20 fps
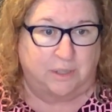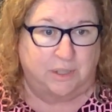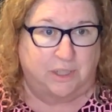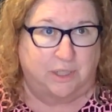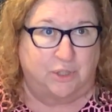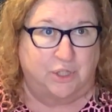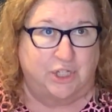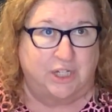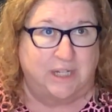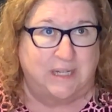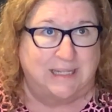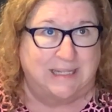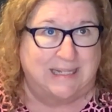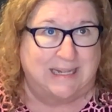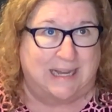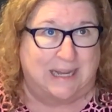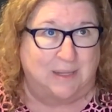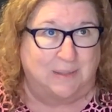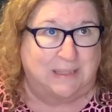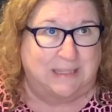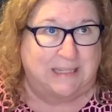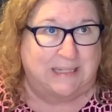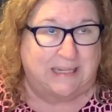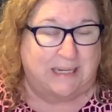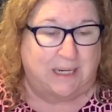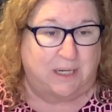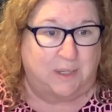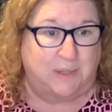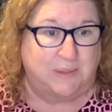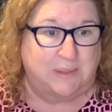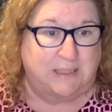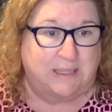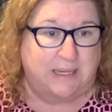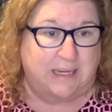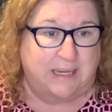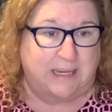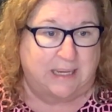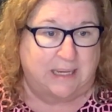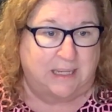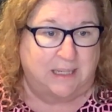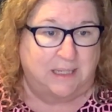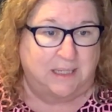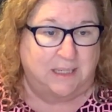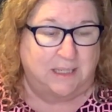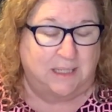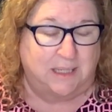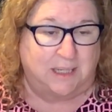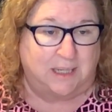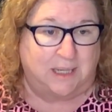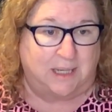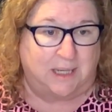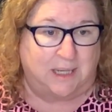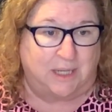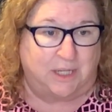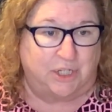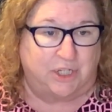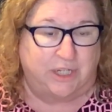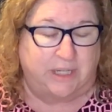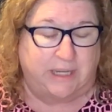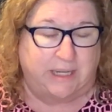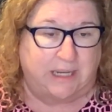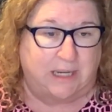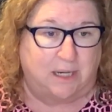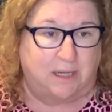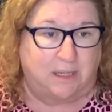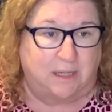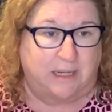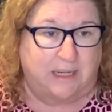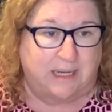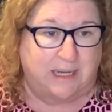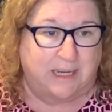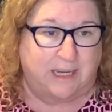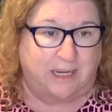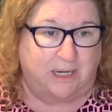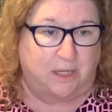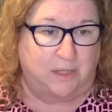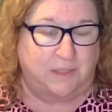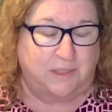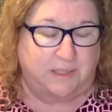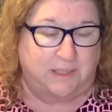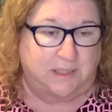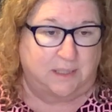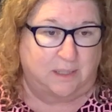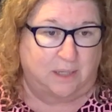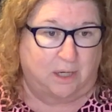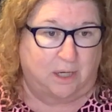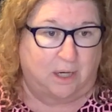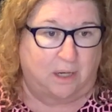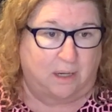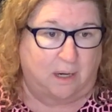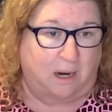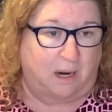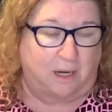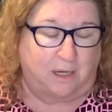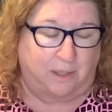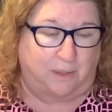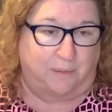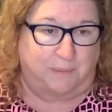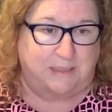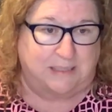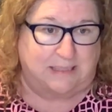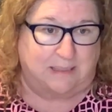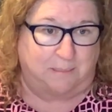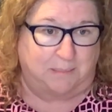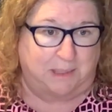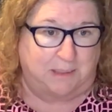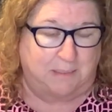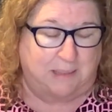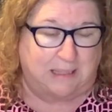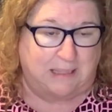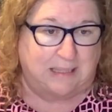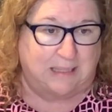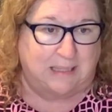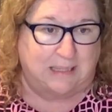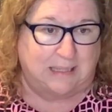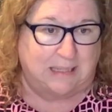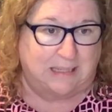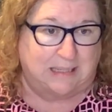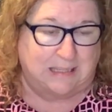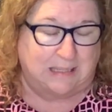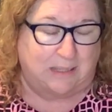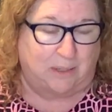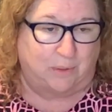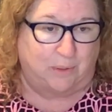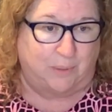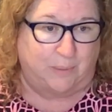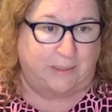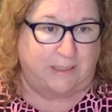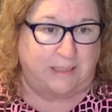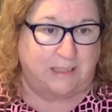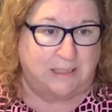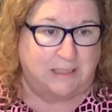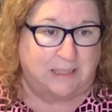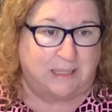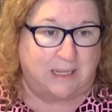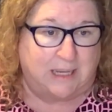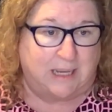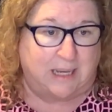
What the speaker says: So she's downstairs, and he hears her arguing with somebody, but he doesn't know who it is.